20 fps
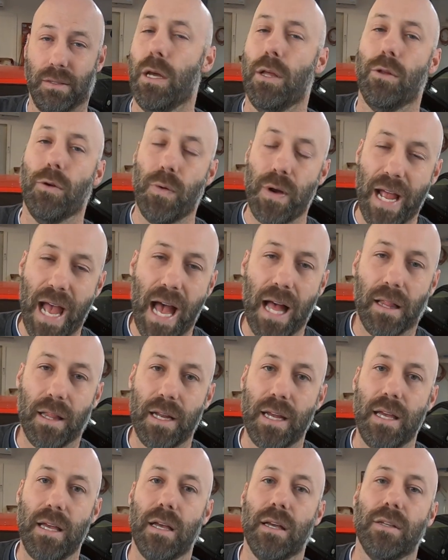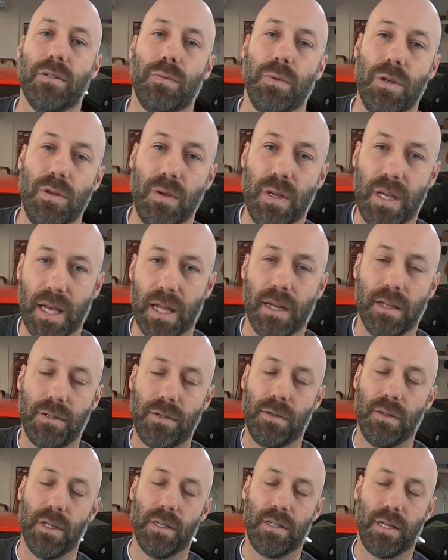The reality is when you get
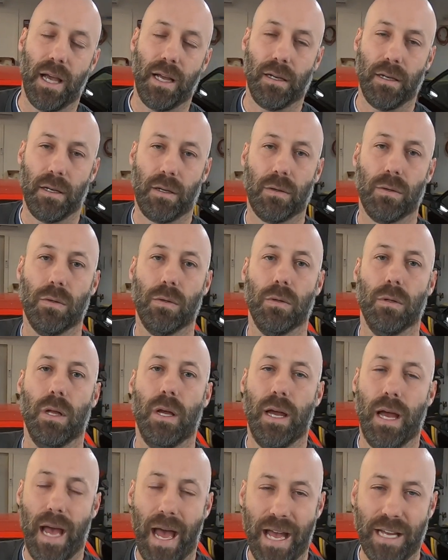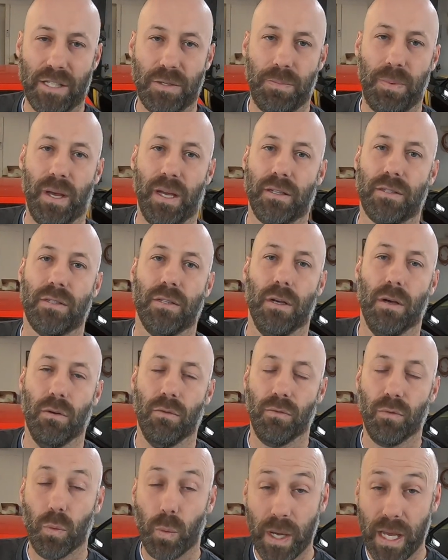into the technical aspects
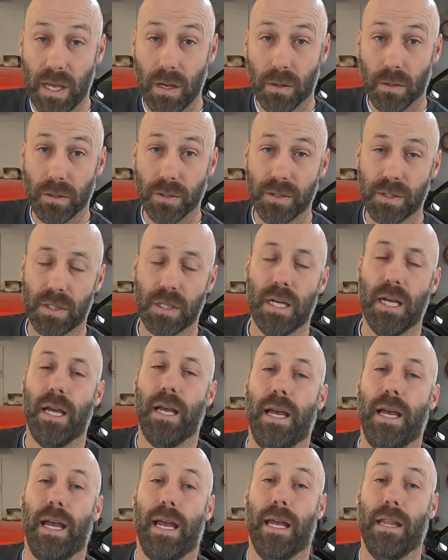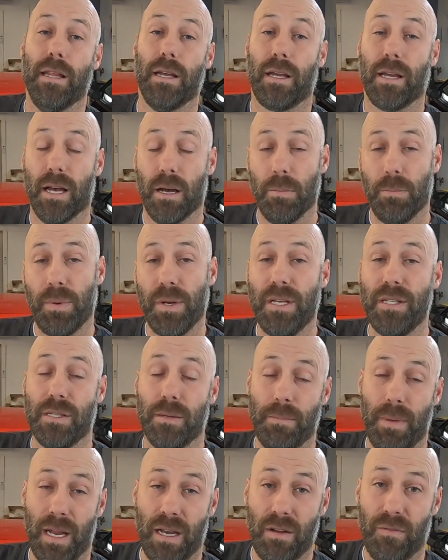of wheels and the companies
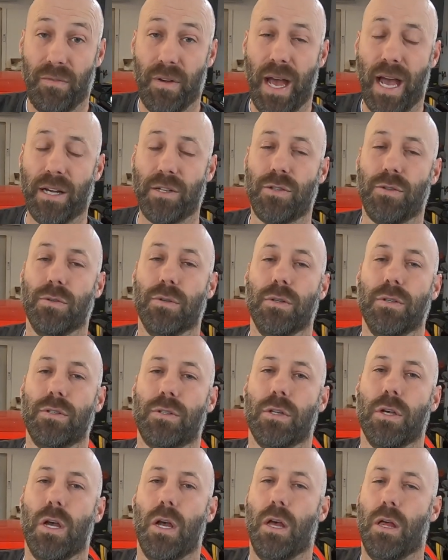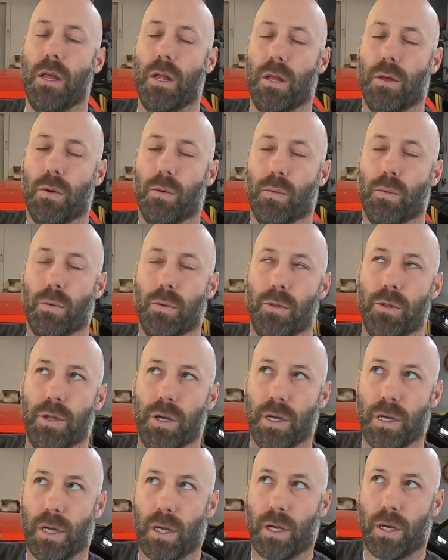and manufacturers,
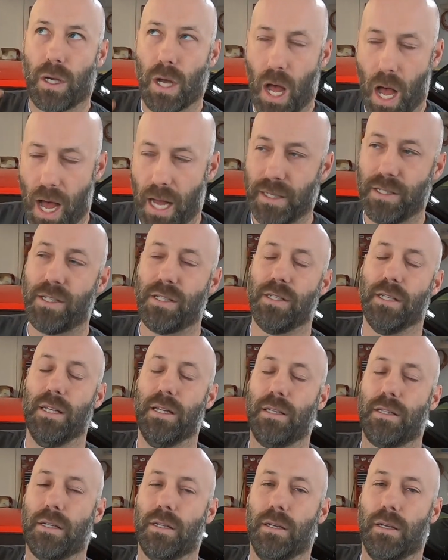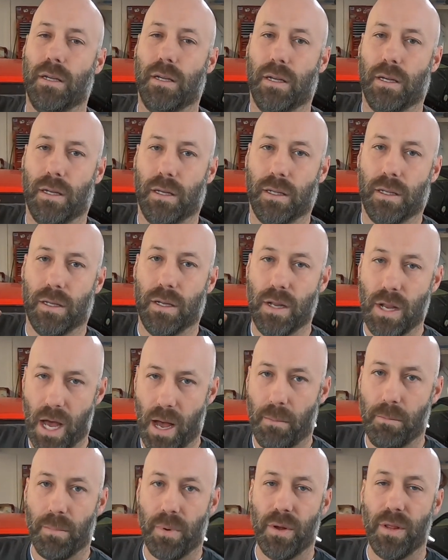the constant
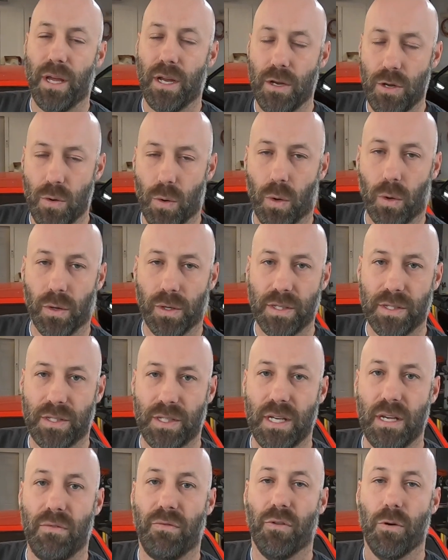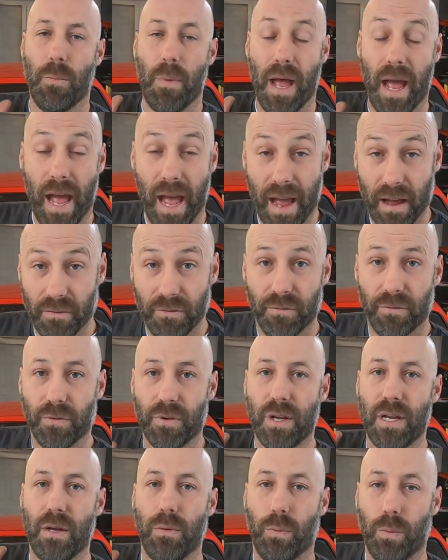number that you're going to see from
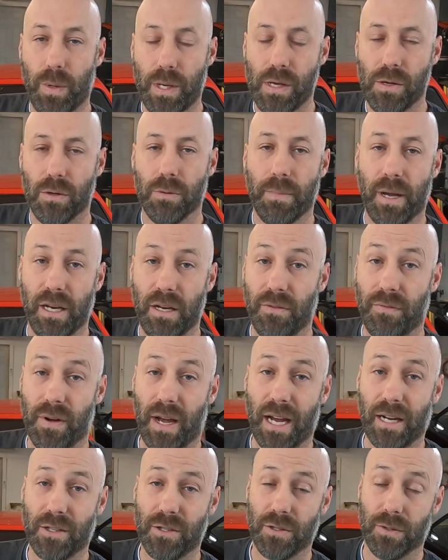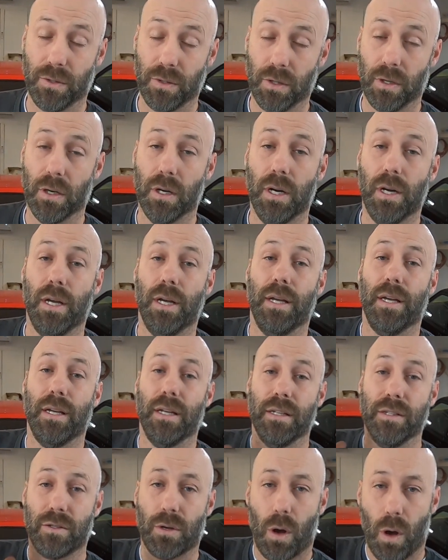every wheel manufacturer
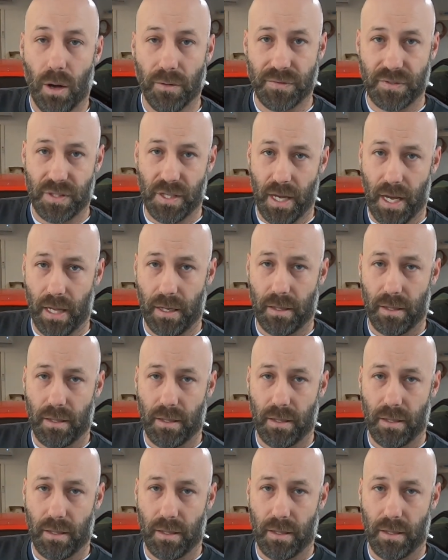is offset.